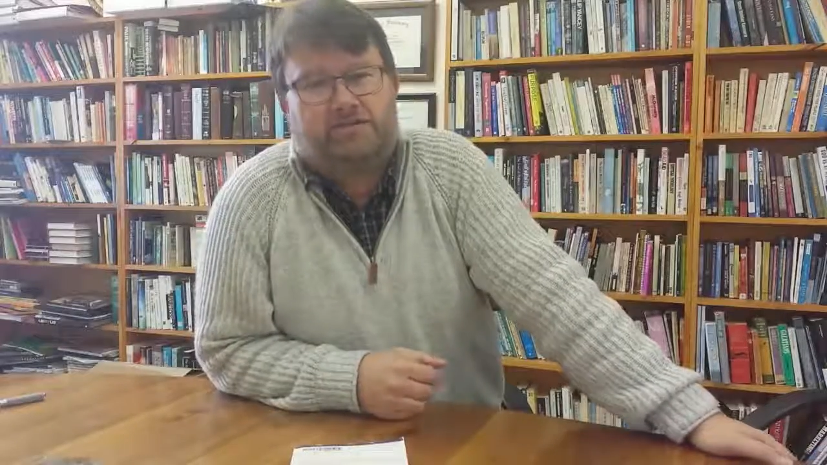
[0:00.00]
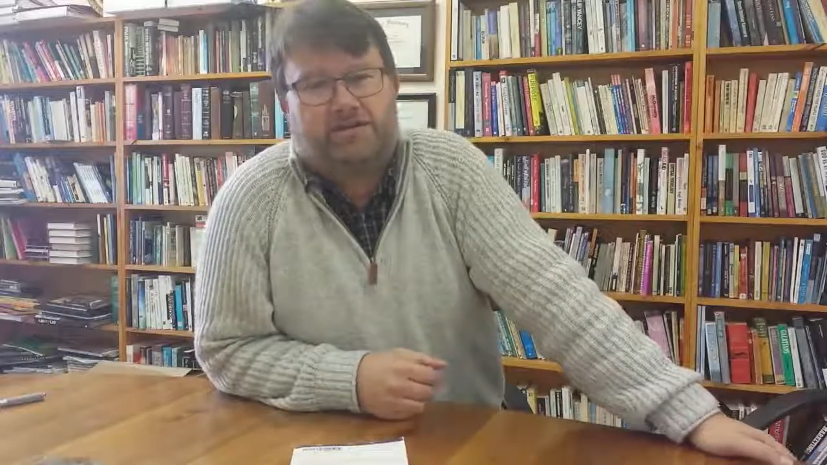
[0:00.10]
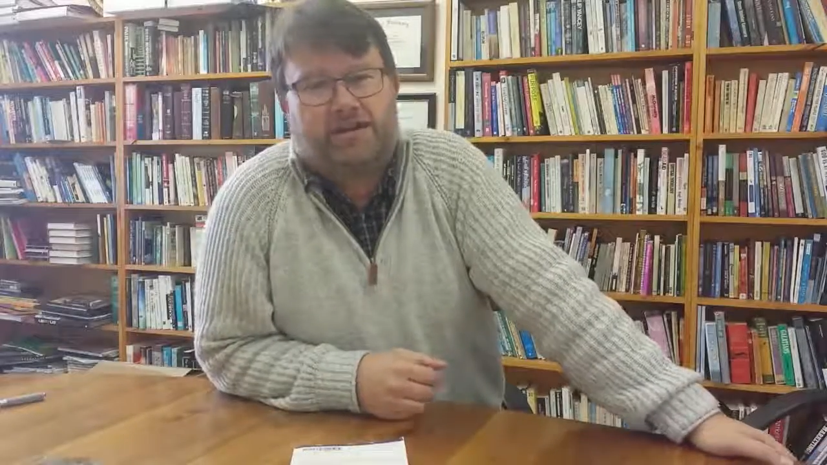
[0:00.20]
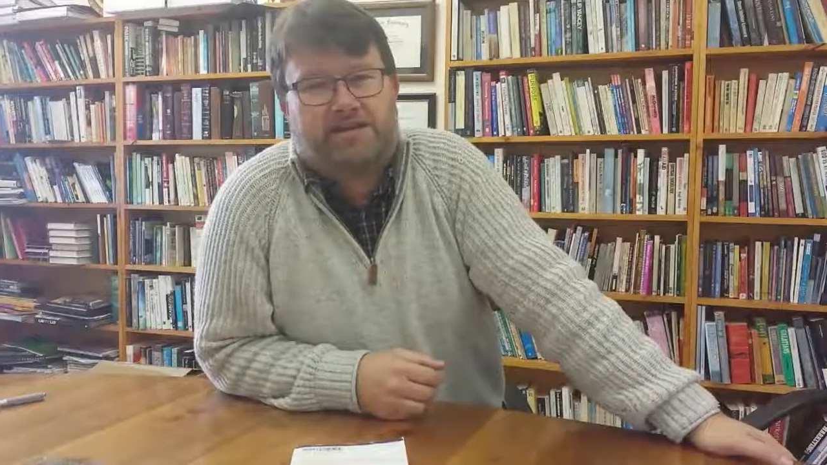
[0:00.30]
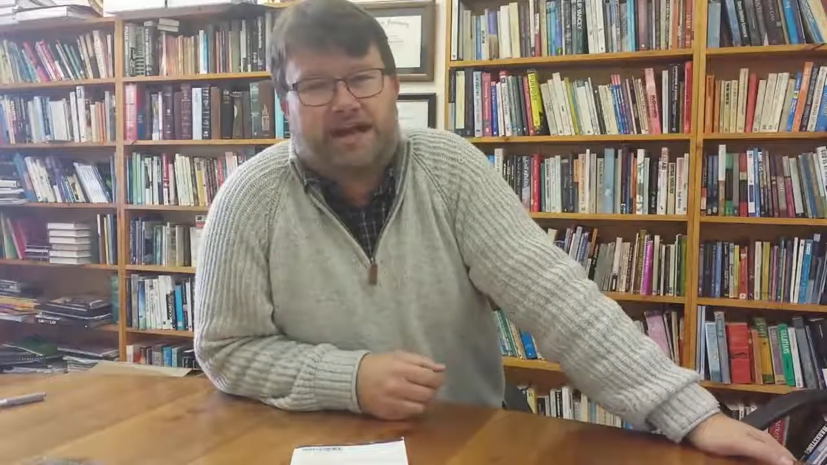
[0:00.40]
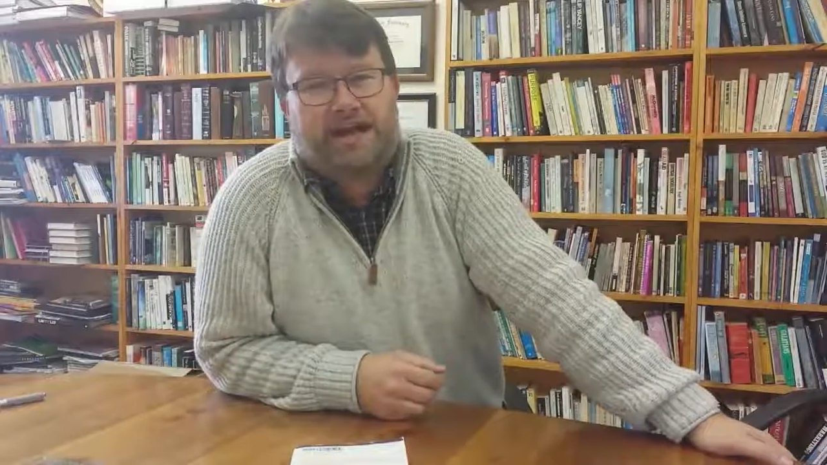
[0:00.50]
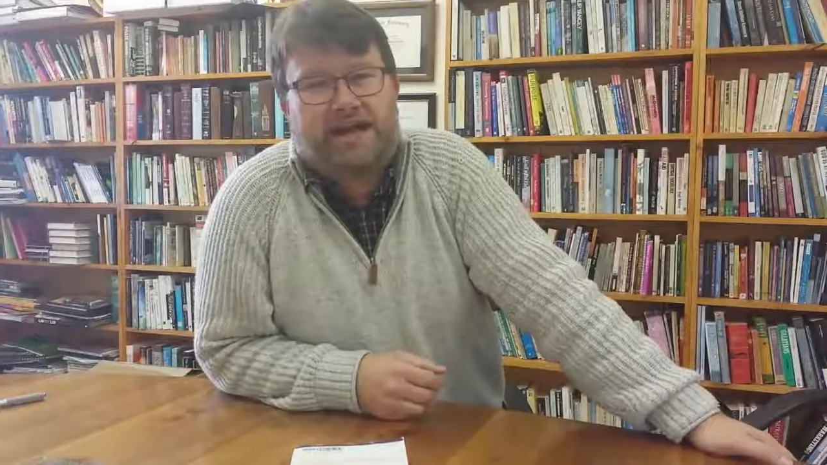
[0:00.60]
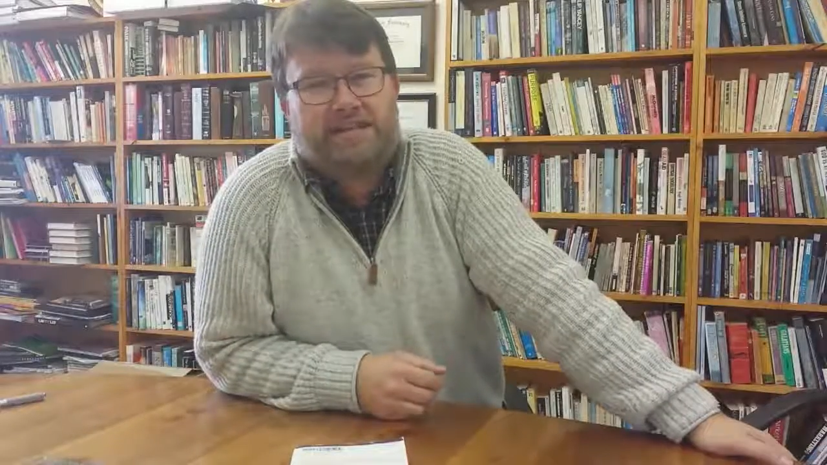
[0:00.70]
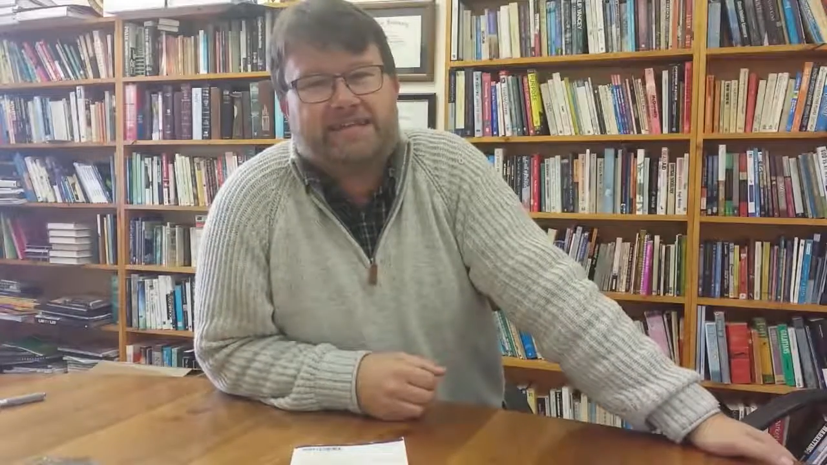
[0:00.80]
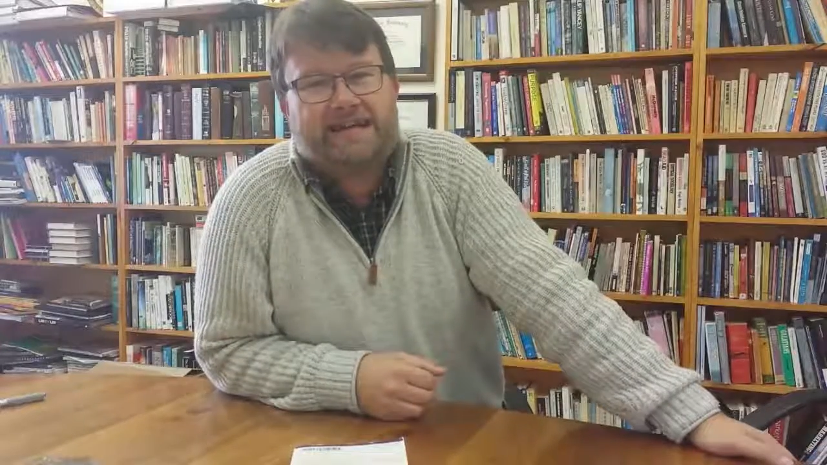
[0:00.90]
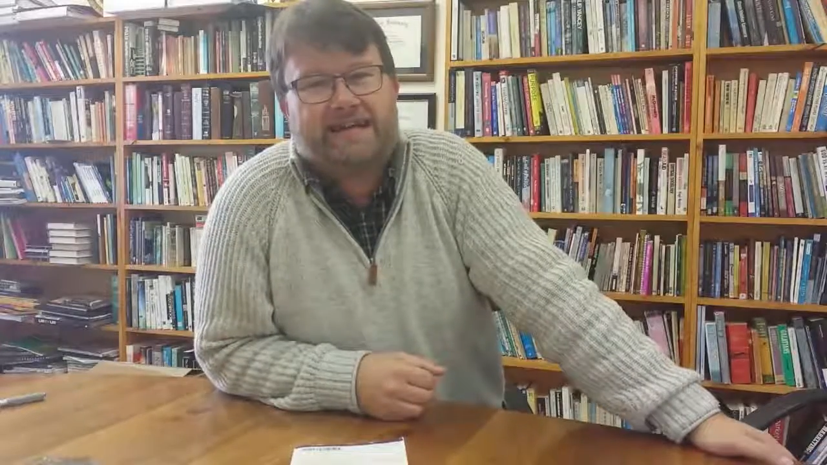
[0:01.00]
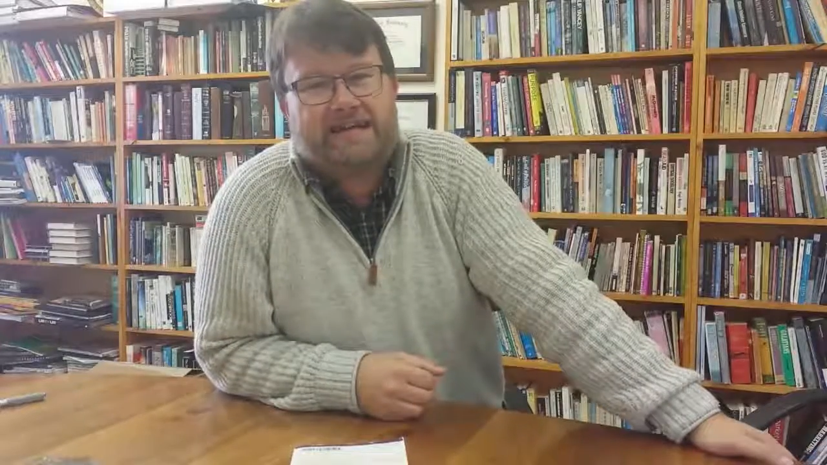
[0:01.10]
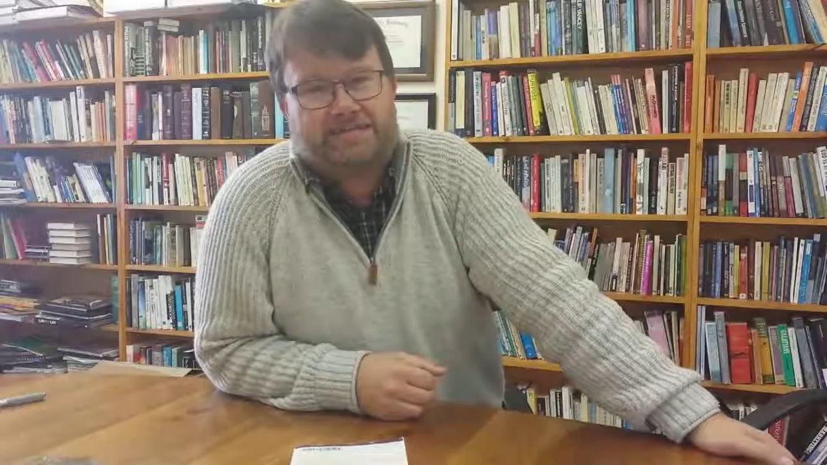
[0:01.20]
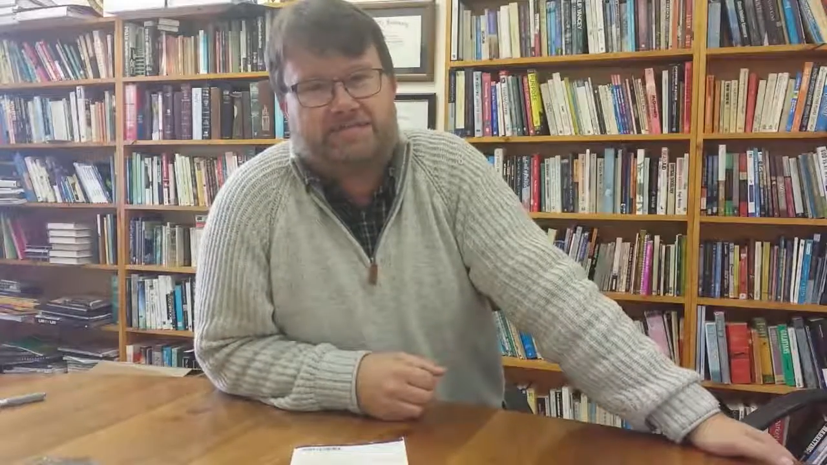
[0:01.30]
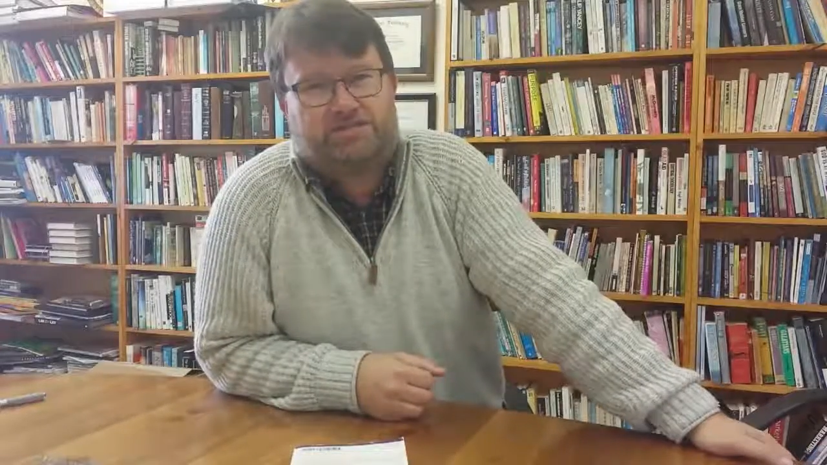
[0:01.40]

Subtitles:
putting in the hard yards.